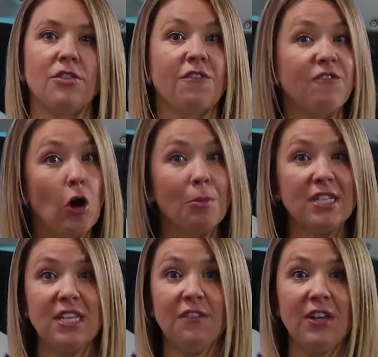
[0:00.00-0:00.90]
The film
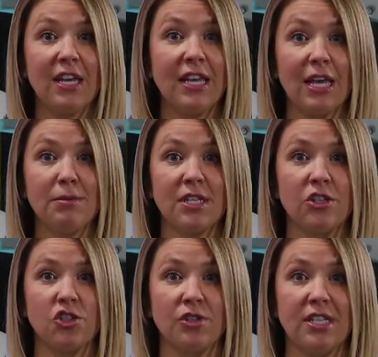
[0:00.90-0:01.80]
and TV and games
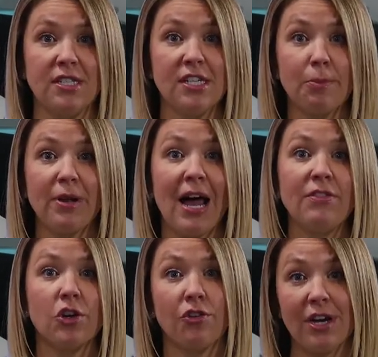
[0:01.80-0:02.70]
industries need to
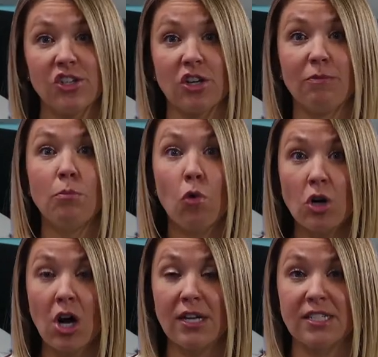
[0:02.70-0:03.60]
plan the creation of
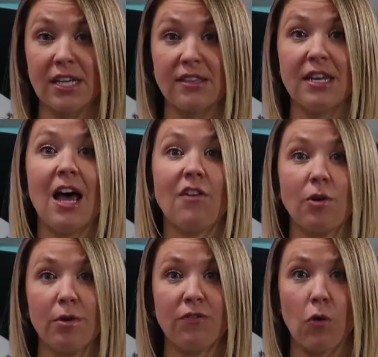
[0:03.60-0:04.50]
more content than
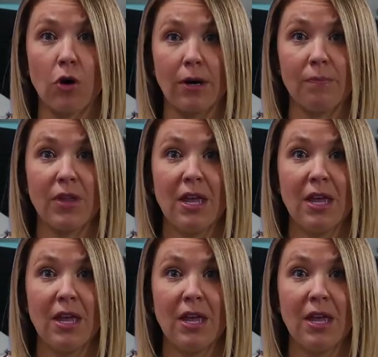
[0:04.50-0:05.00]
ever before,